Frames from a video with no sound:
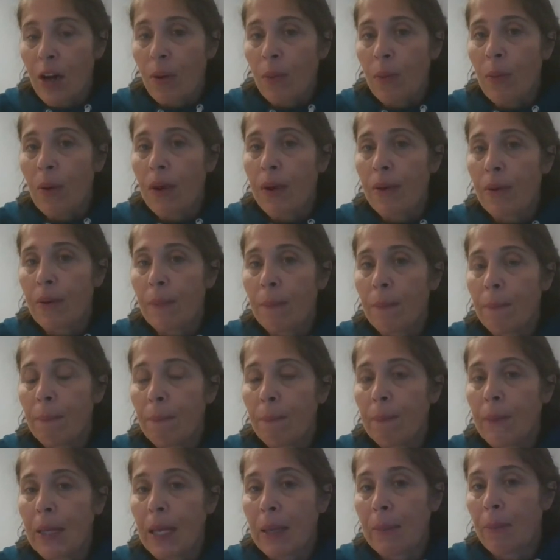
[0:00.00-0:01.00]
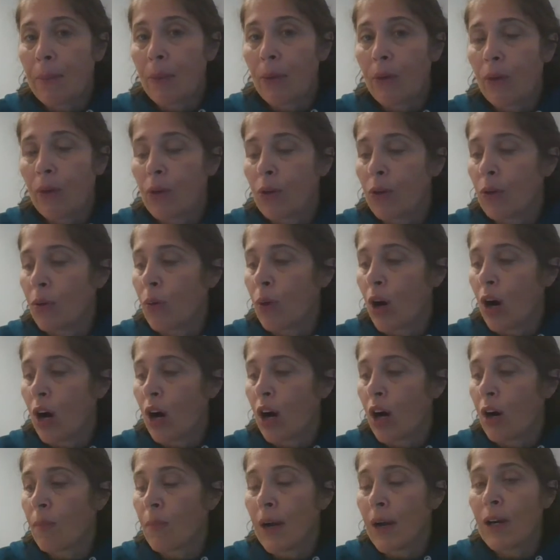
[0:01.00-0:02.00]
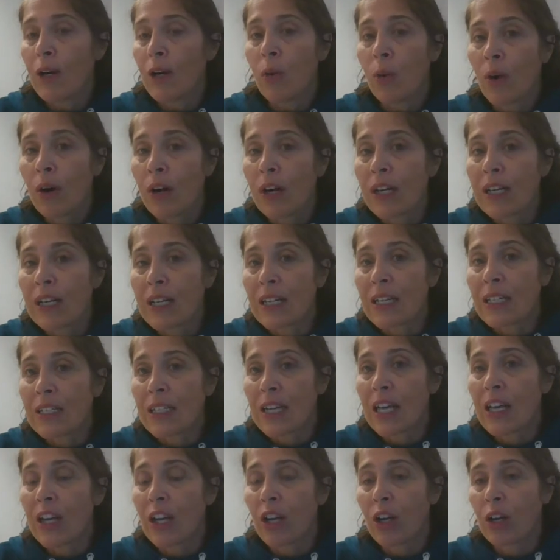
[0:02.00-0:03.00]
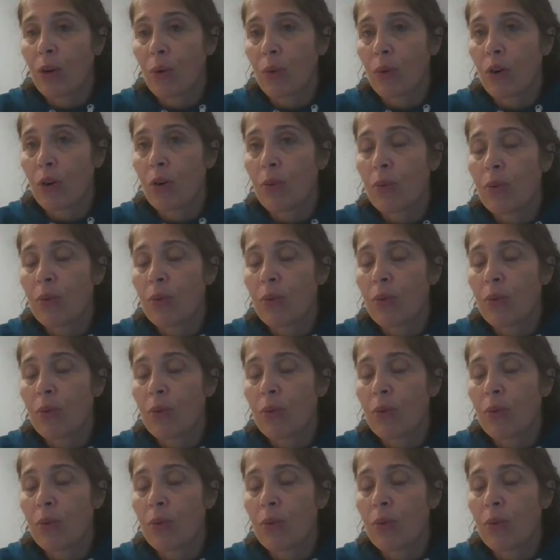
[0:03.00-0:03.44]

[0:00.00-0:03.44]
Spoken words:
When people who are minorities in a group,